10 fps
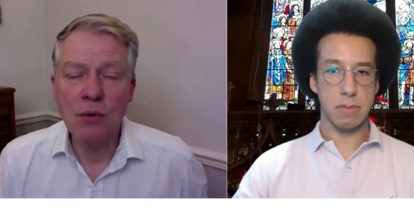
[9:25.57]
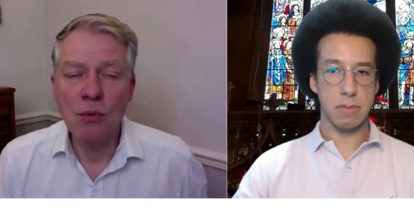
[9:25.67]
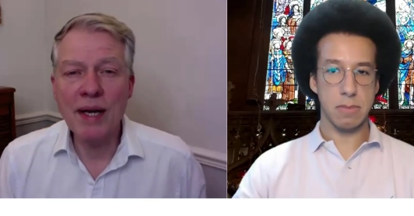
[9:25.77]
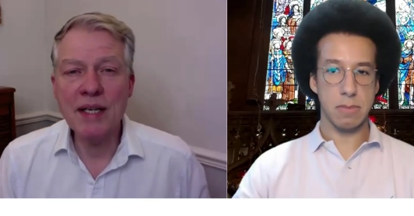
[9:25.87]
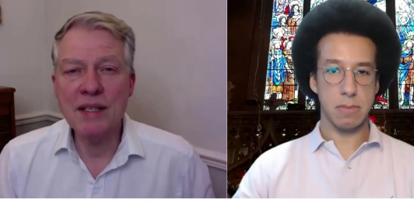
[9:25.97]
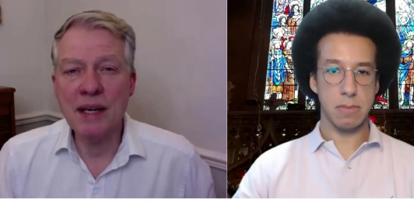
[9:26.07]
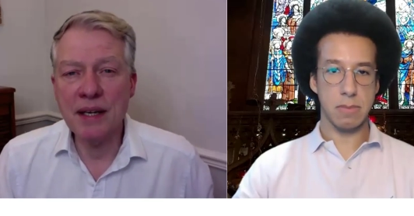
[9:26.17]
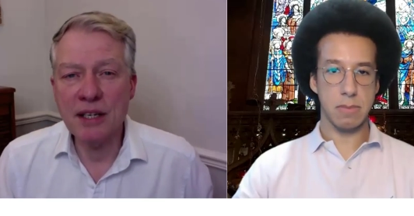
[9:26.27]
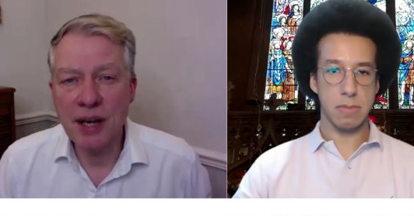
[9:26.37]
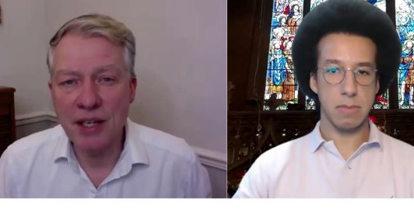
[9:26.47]
Speaker 1: When is it going
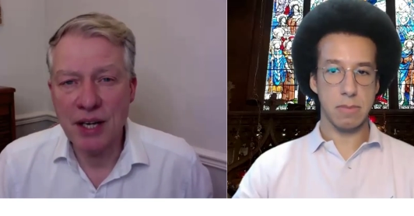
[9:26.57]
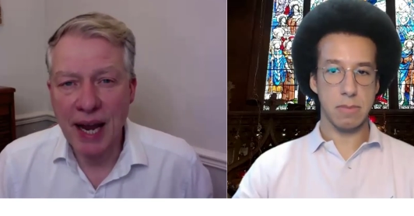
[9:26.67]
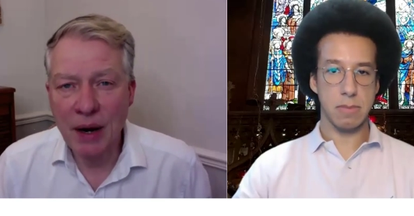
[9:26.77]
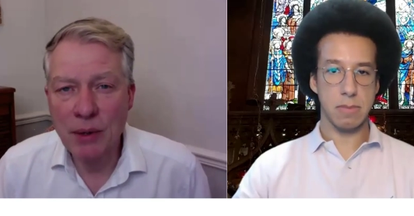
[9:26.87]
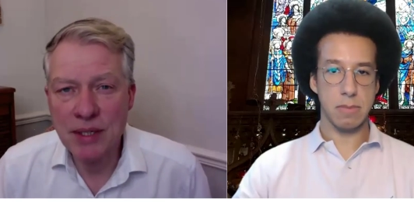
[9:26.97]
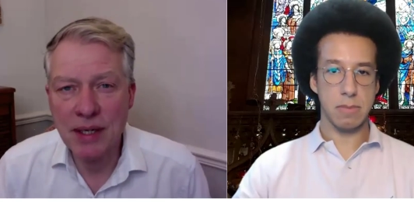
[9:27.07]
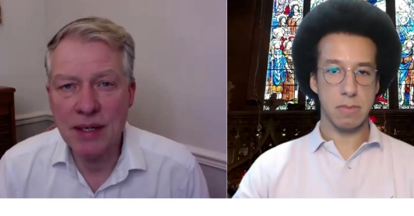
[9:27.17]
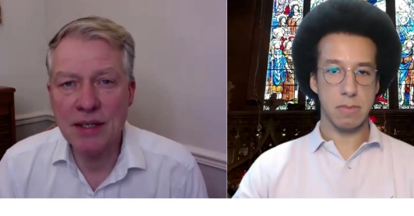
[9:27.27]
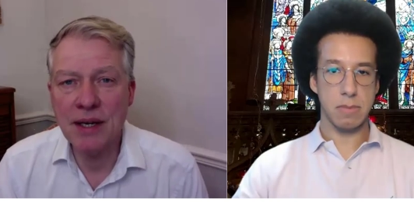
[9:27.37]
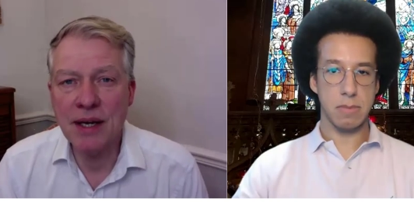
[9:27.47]
to change? How is it
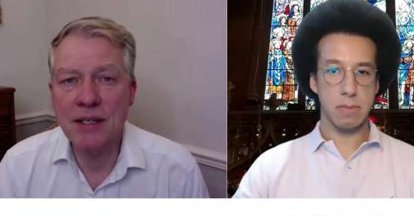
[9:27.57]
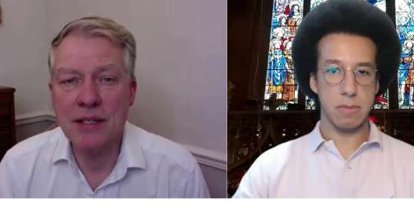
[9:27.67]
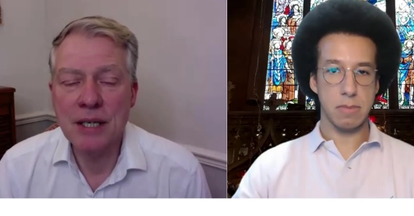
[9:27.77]
going to change?